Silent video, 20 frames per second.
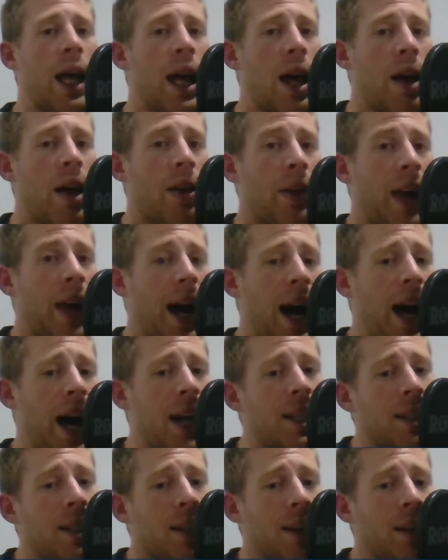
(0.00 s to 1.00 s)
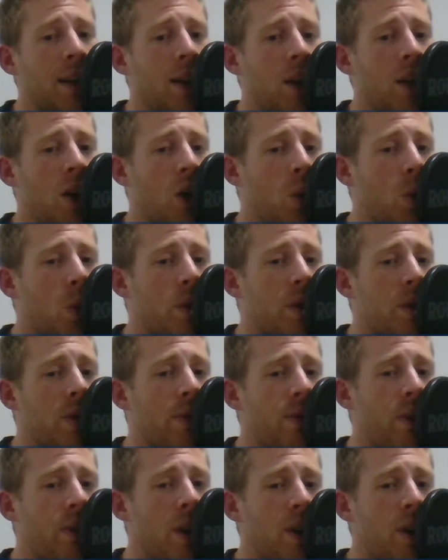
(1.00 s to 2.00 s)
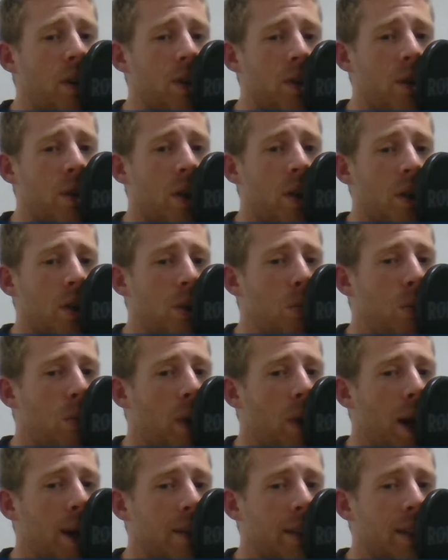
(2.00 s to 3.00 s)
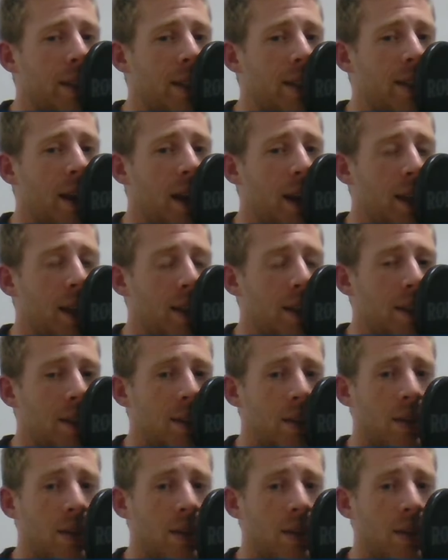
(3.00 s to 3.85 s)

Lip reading: The Hatter was the first to break the silence.